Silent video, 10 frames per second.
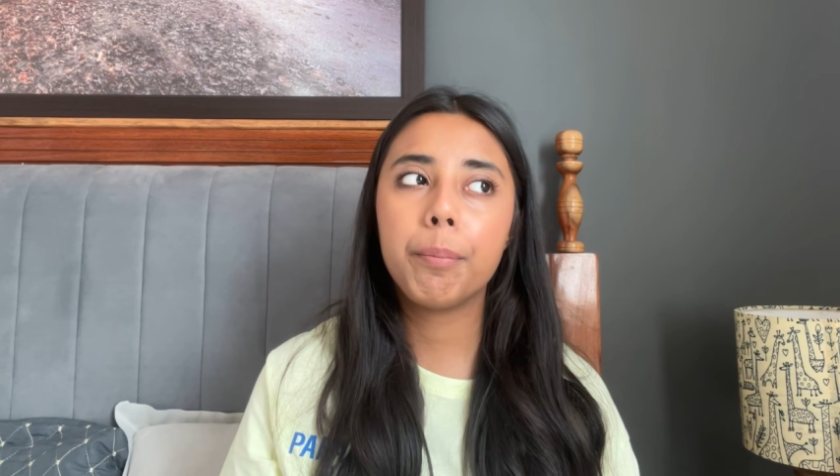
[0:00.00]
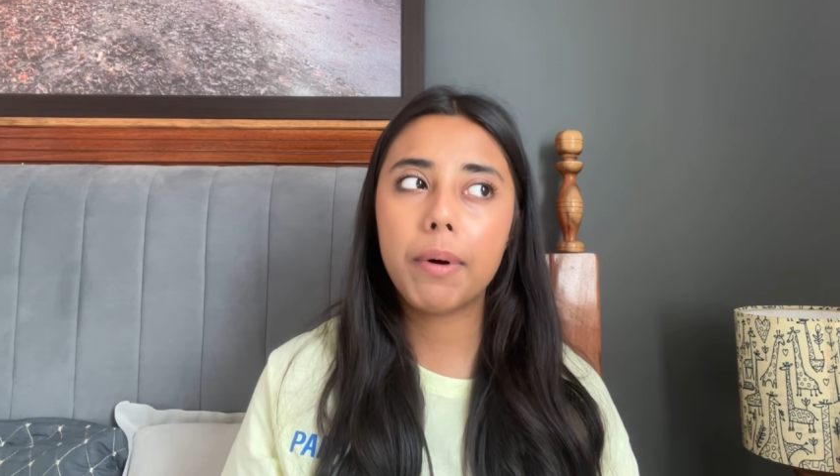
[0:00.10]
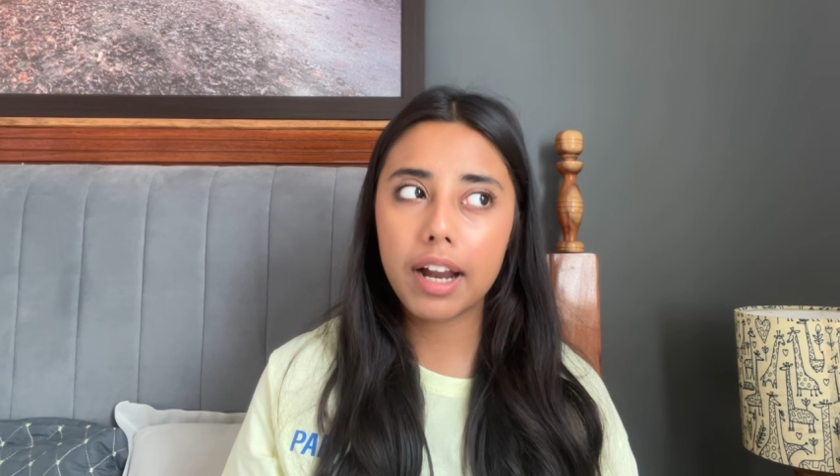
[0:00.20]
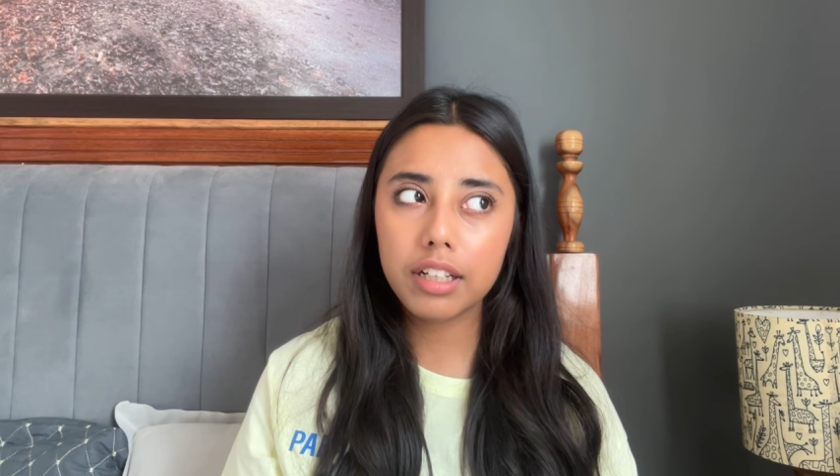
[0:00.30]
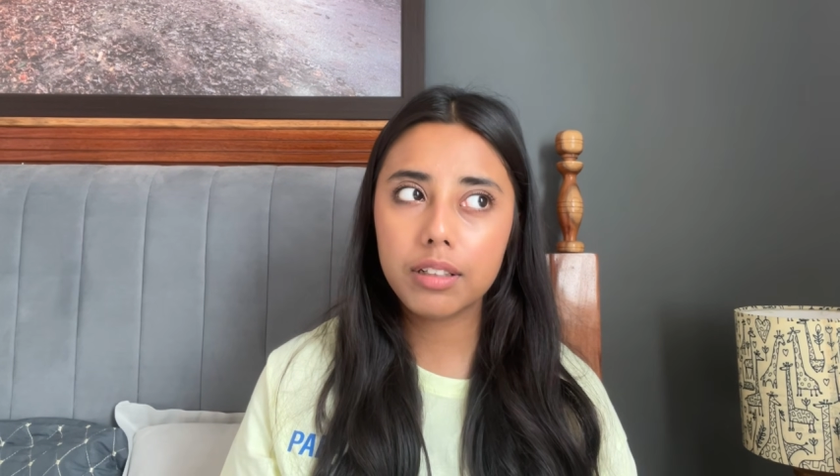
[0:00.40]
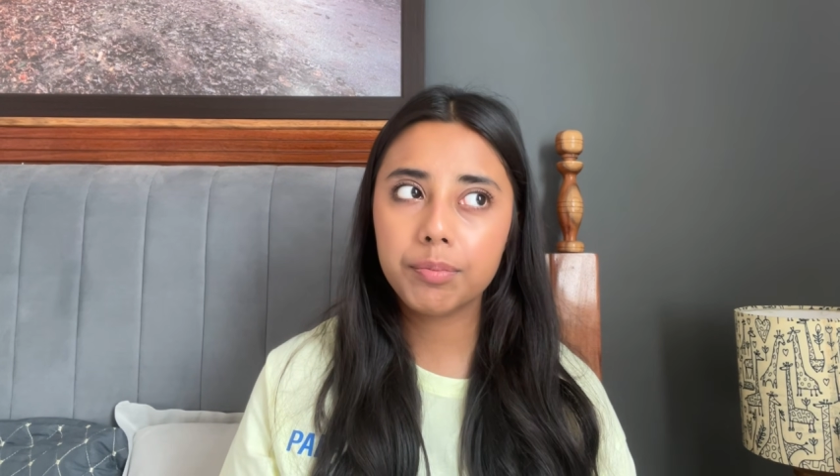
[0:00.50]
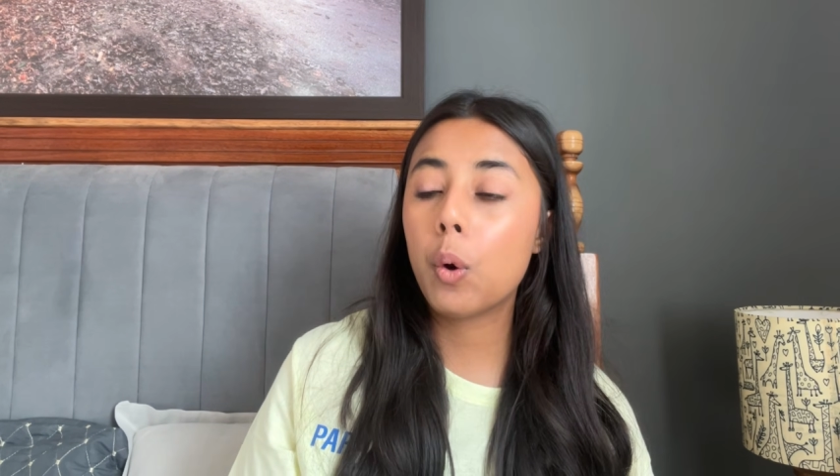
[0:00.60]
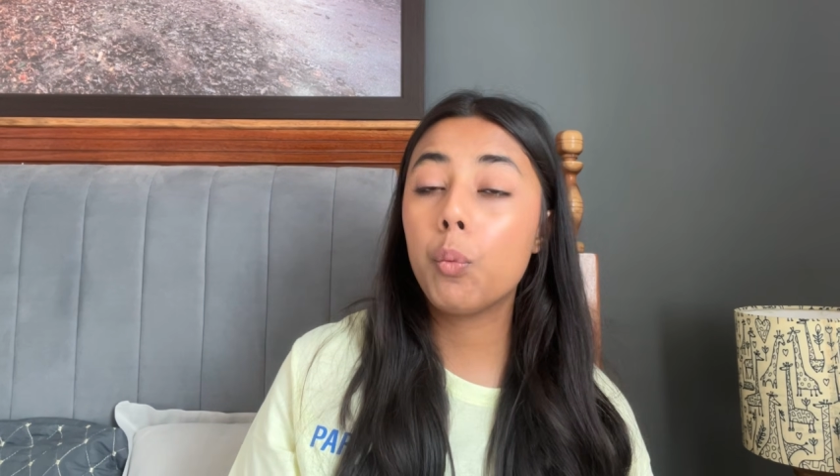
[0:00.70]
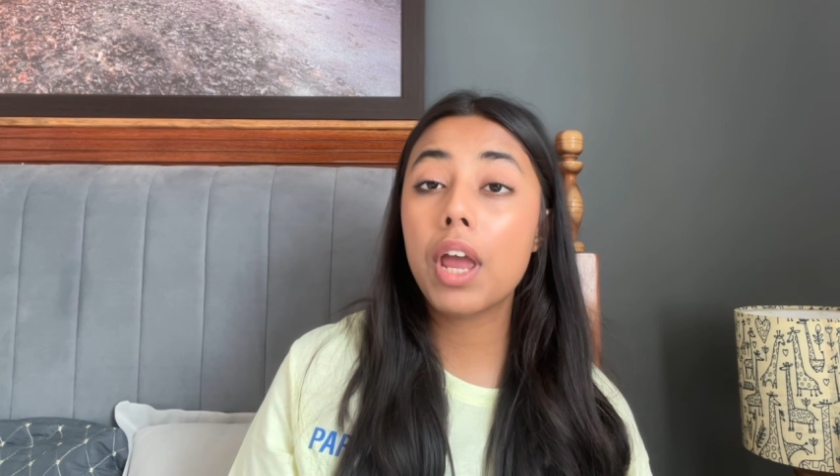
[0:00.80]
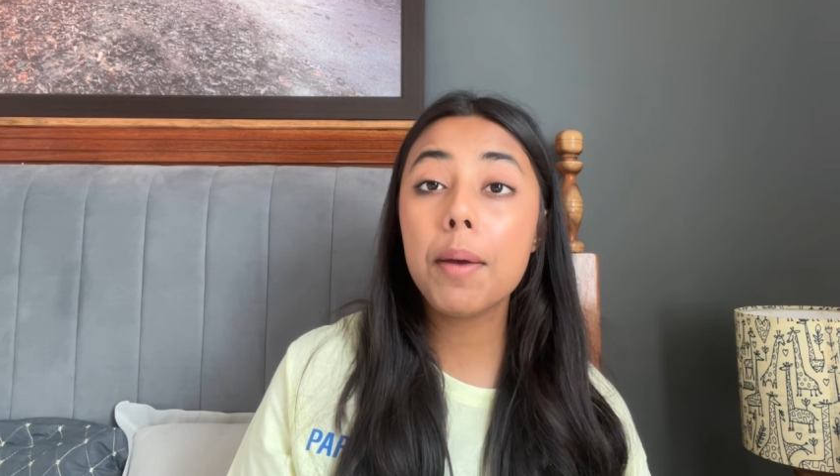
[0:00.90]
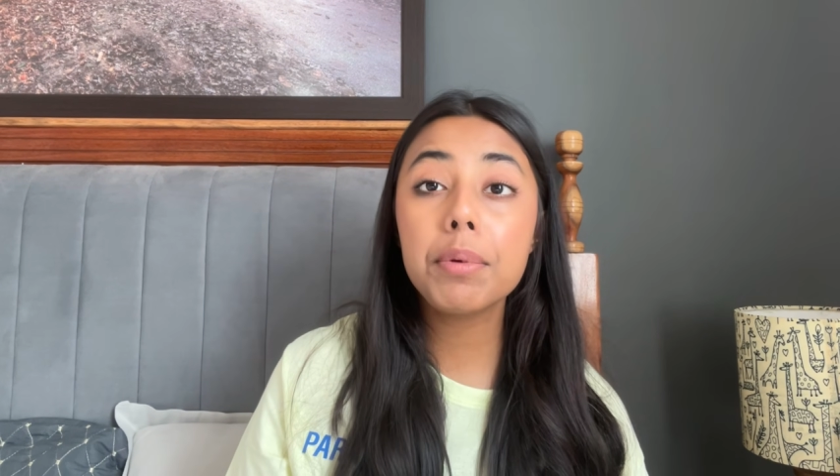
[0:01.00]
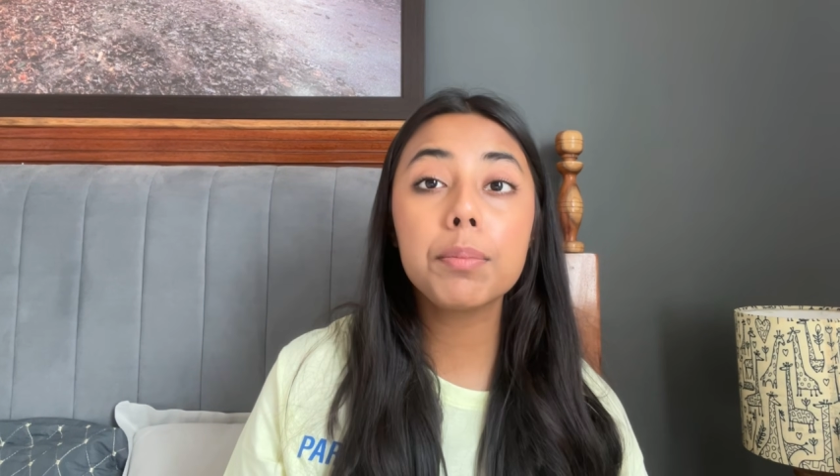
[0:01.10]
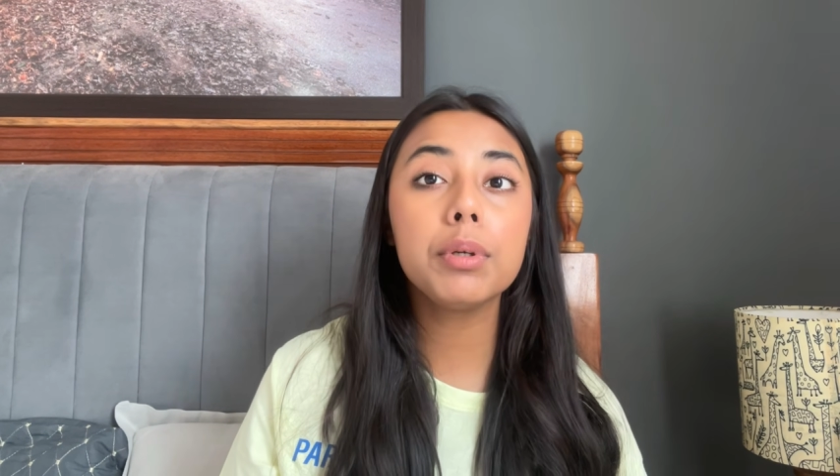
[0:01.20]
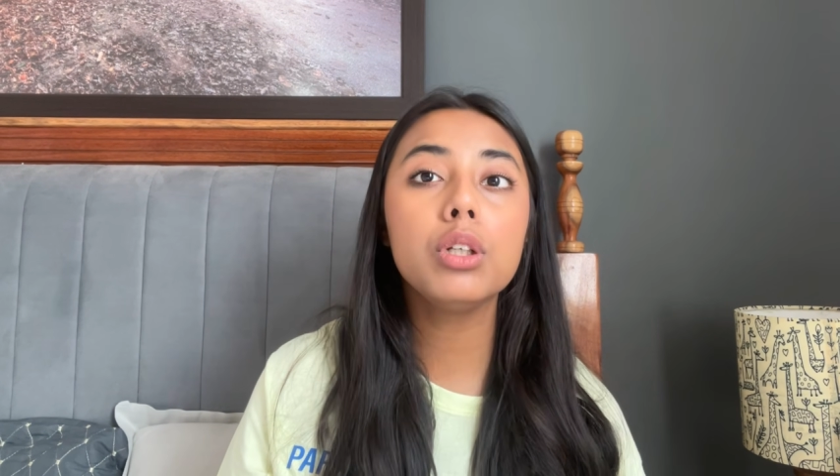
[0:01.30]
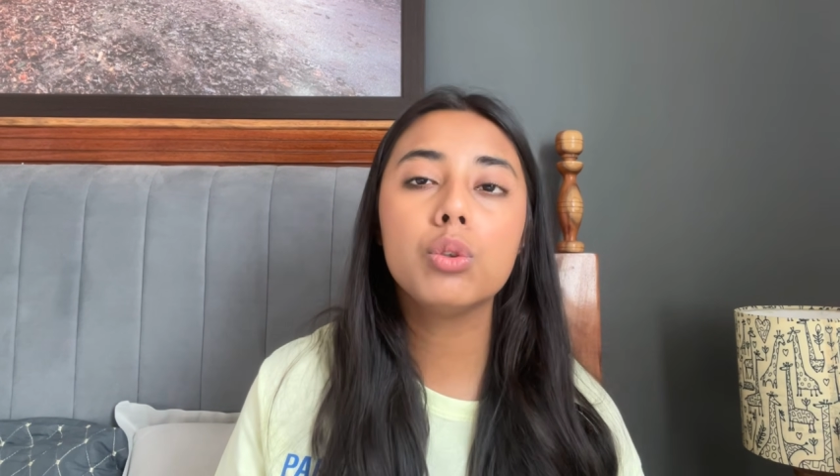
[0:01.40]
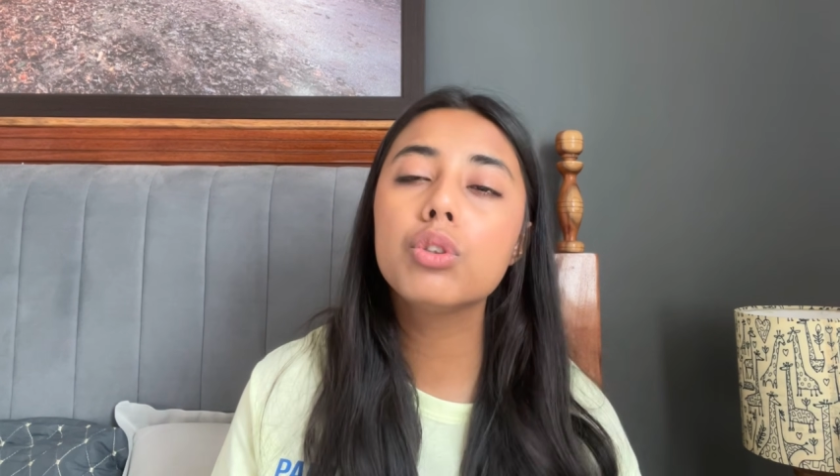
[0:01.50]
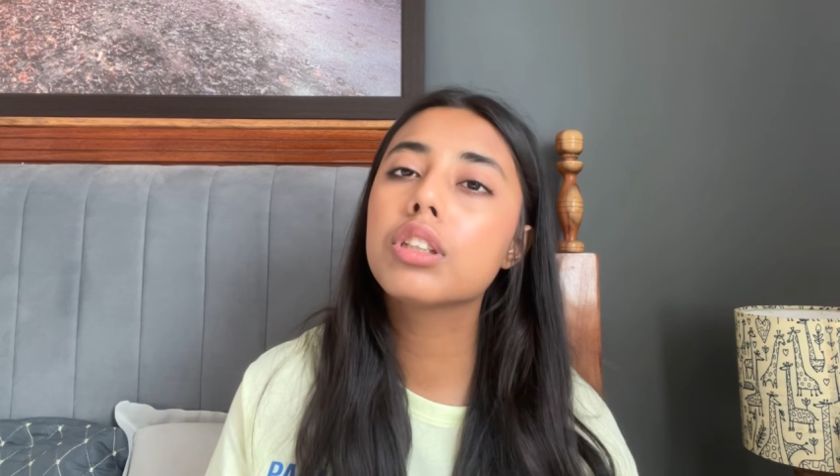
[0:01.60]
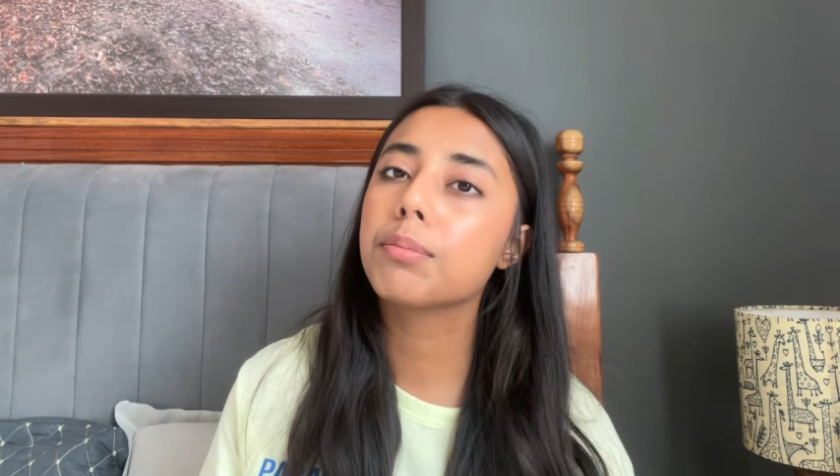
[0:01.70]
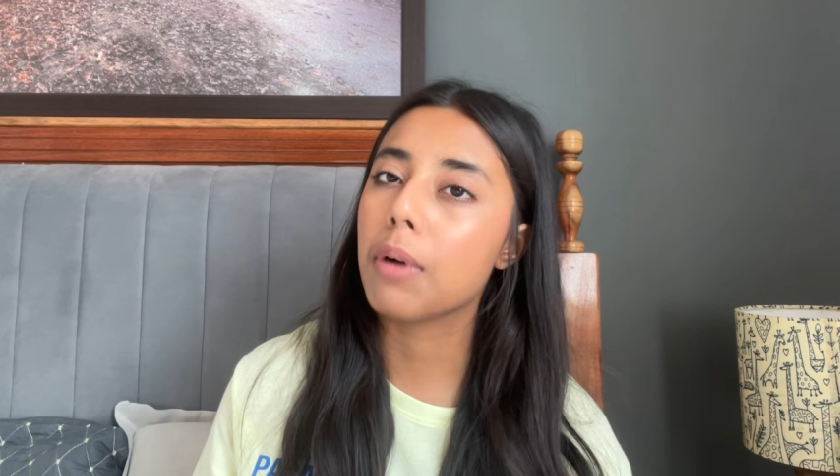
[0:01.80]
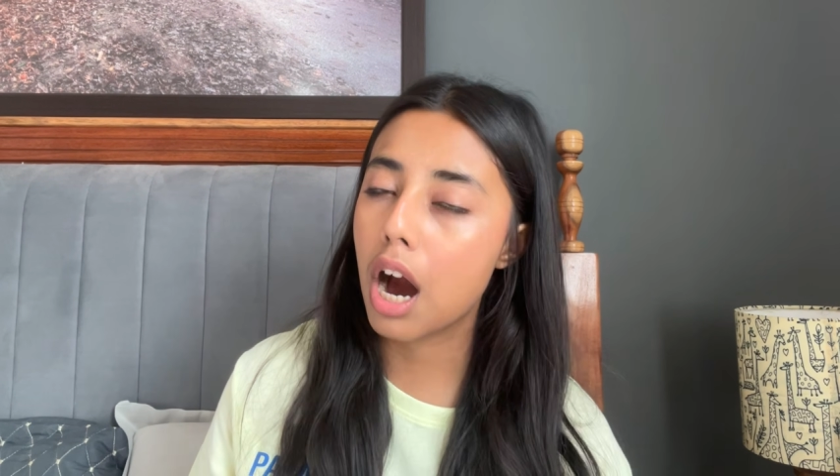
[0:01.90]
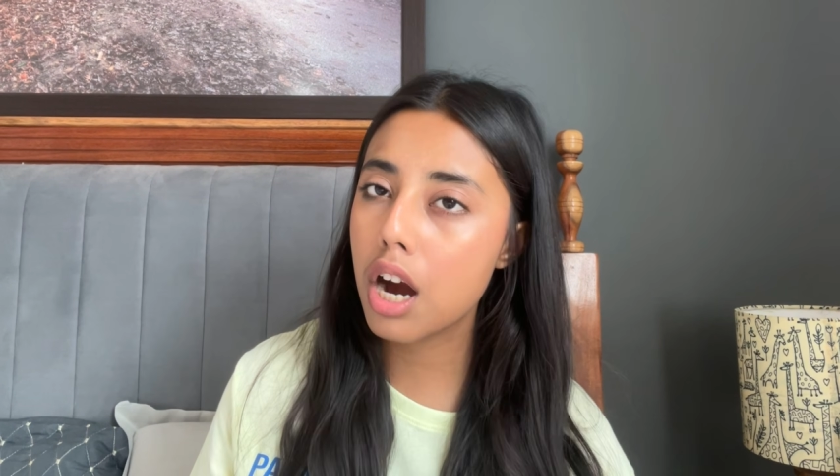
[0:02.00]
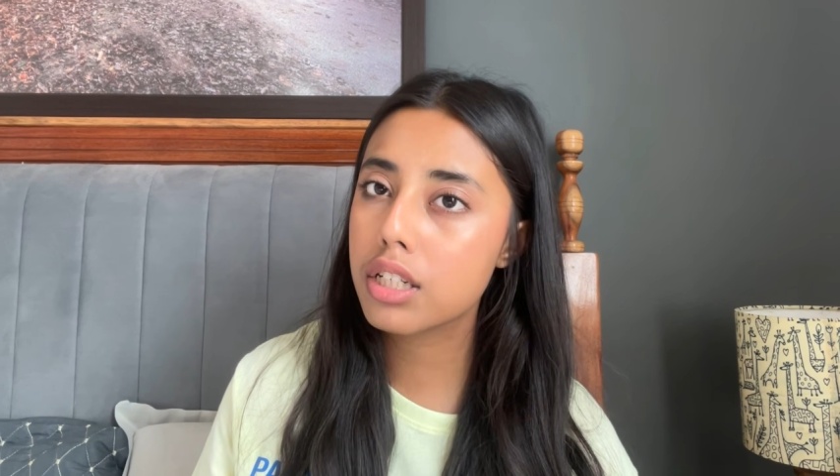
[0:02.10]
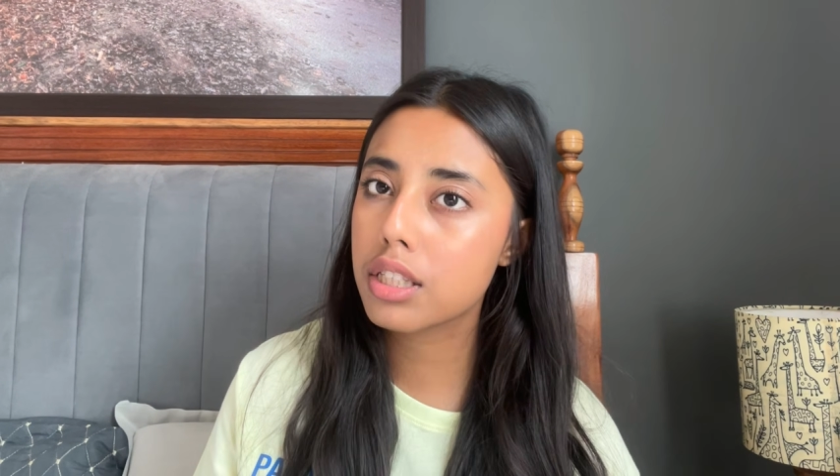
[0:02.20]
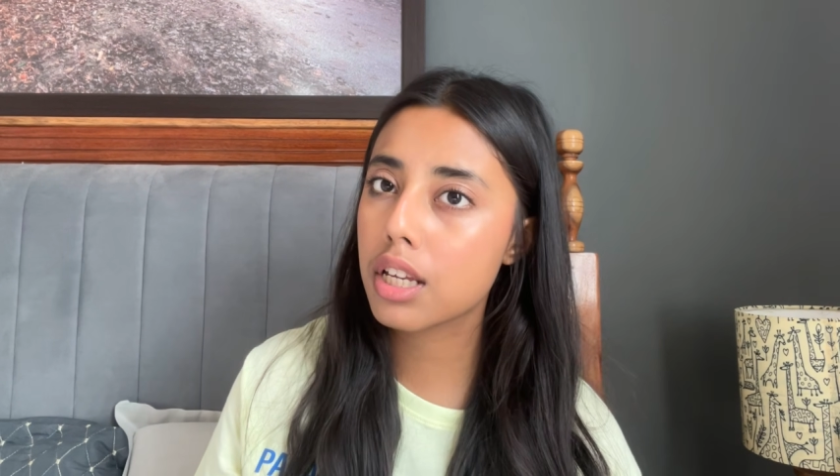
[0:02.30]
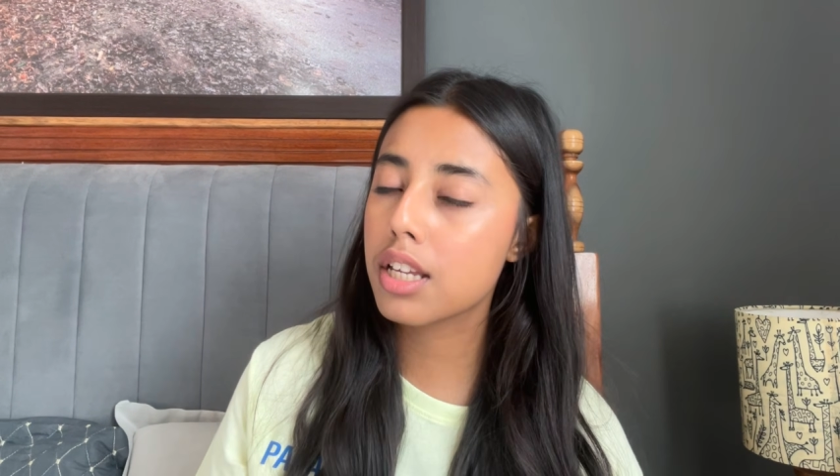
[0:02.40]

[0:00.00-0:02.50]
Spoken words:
But where people lose marks